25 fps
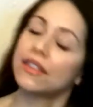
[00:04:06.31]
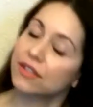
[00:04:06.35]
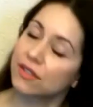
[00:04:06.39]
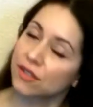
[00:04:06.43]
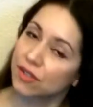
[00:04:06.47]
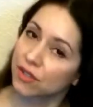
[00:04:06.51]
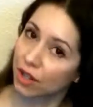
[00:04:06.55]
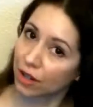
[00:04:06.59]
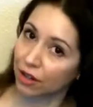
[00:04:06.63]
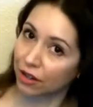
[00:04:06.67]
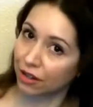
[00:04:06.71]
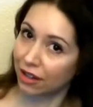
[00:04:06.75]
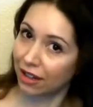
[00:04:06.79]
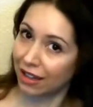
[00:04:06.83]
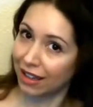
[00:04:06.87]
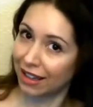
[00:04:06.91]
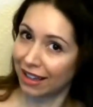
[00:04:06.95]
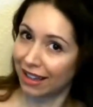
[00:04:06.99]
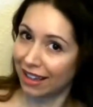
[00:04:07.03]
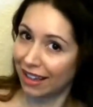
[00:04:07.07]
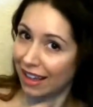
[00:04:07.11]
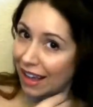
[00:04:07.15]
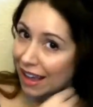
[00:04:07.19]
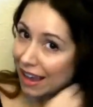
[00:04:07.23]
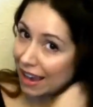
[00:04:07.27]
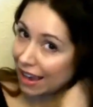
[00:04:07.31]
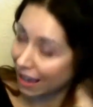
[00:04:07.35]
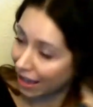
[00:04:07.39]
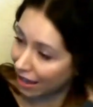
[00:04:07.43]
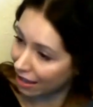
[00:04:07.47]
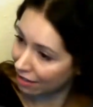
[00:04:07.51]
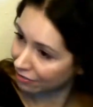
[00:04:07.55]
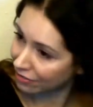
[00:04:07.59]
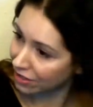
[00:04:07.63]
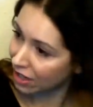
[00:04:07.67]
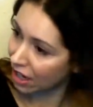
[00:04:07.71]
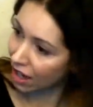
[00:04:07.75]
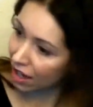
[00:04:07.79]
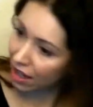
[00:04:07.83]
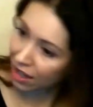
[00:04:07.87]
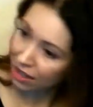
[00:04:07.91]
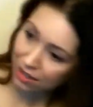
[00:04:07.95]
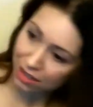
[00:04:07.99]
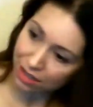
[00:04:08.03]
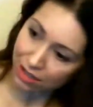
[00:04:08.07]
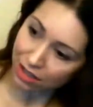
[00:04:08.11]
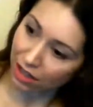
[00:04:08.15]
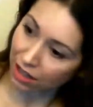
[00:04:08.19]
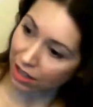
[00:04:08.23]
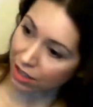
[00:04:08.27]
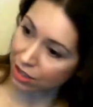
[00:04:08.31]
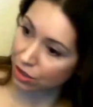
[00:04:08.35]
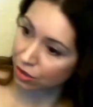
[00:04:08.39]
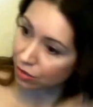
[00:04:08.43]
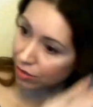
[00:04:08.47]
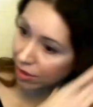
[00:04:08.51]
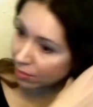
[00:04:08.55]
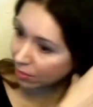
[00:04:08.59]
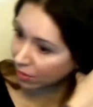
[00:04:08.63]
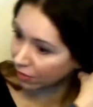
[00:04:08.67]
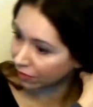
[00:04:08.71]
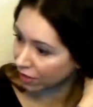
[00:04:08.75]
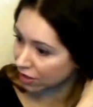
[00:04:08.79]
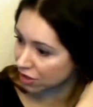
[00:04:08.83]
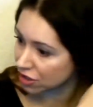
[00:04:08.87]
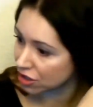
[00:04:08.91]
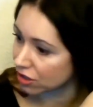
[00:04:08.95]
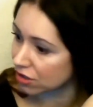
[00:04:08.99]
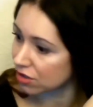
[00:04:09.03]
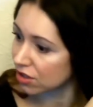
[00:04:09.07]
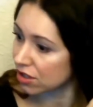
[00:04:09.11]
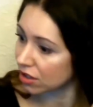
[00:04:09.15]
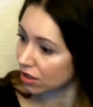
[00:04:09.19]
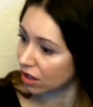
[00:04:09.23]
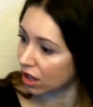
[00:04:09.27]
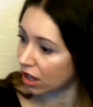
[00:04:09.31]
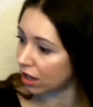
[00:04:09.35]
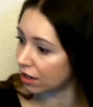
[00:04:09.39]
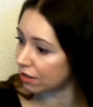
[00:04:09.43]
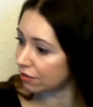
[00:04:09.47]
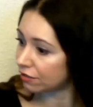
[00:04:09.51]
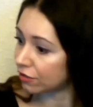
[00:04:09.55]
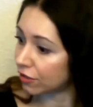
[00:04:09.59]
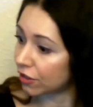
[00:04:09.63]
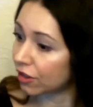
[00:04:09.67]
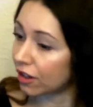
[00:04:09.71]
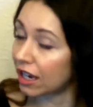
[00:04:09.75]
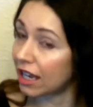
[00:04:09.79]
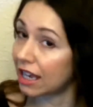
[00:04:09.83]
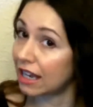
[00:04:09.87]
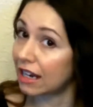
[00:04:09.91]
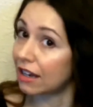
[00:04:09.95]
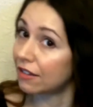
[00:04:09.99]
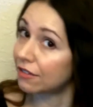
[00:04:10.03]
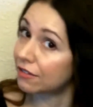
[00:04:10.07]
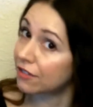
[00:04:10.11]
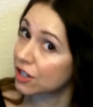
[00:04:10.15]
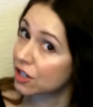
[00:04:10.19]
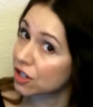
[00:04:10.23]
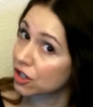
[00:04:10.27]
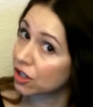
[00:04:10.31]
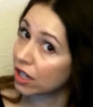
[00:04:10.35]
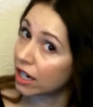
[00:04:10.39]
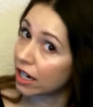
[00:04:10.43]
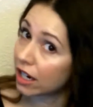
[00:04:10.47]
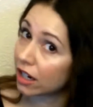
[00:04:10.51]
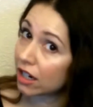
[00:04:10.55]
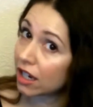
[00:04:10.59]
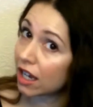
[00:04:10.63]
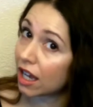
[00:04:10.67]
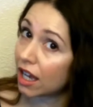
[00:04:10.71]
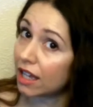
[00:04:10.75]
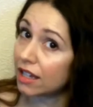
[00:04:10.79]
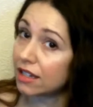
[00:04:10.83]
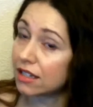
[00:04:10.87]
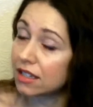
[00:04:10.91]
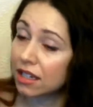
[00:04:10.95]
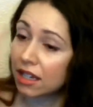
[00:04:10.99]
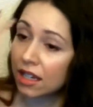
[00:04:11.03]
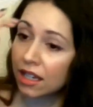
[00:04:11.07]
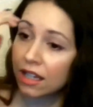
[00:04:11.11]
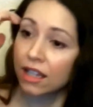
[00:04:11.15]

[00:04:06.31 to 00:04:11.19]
So I have not gone to a professional salon for an official haircut